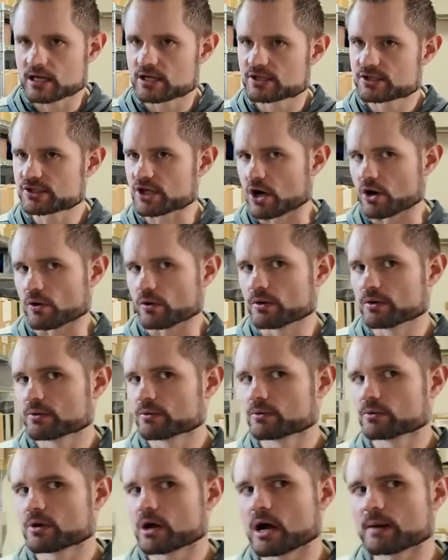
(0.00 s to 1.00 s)
So
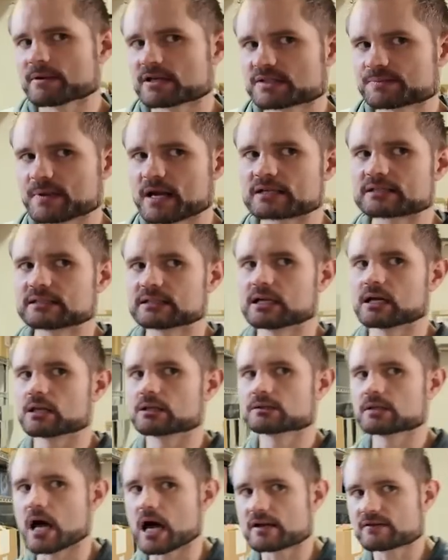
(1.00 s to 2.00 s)
I'm expecting a
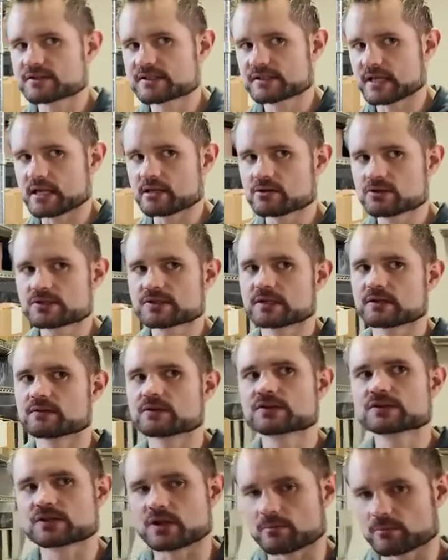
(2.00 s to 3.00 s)
lot of sales in
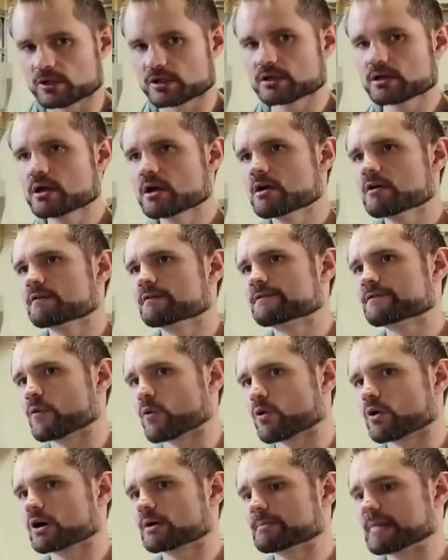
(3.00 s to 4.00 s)
the summer
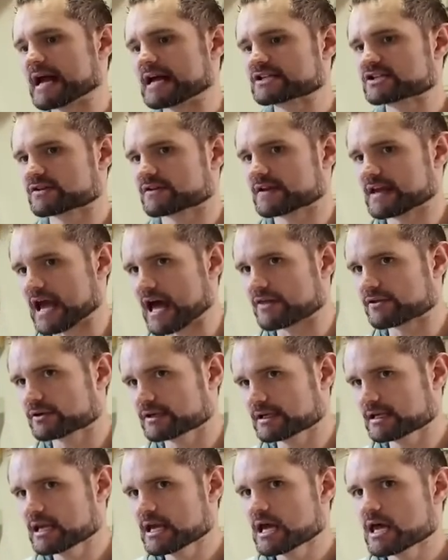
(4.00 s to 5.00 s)
for Magic the
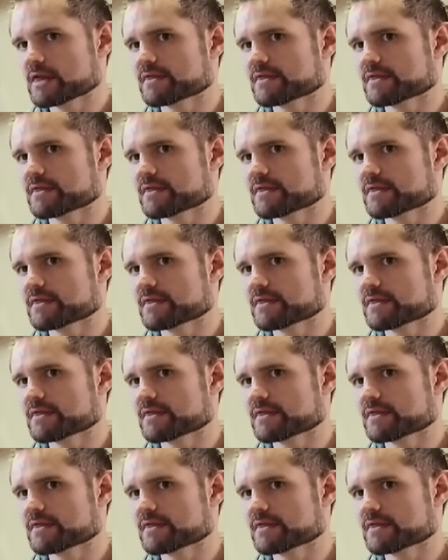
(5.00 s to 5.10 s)
Gathering.